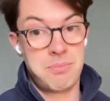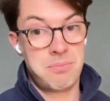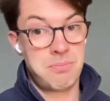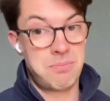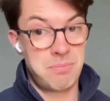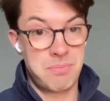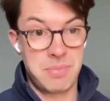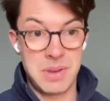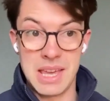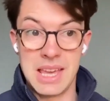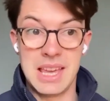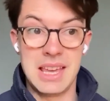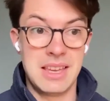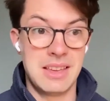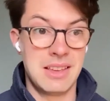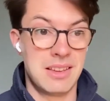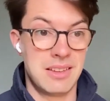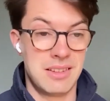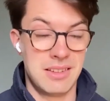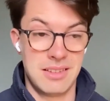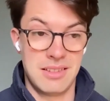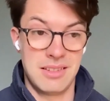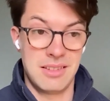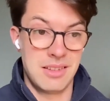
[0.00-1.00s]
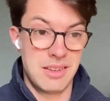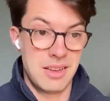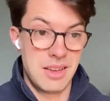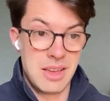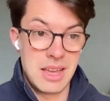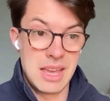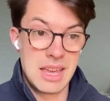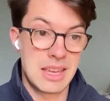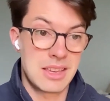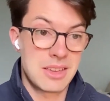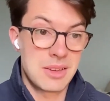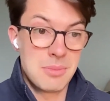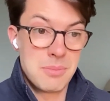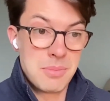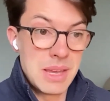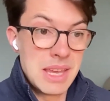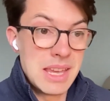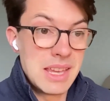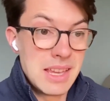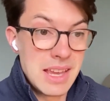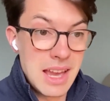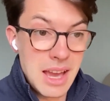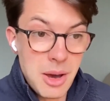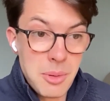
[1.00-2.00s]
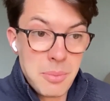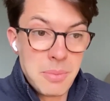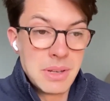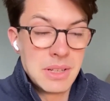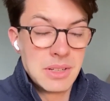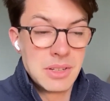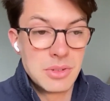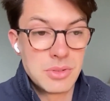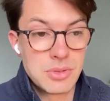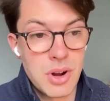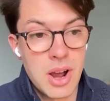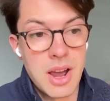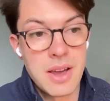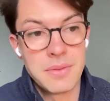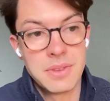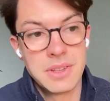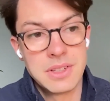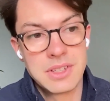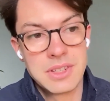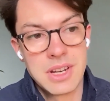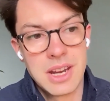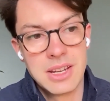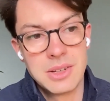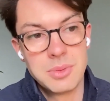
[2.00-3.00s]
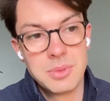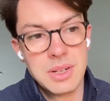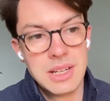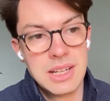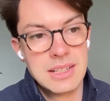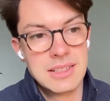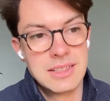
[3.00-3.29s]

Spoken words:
be helping to drive the change we need to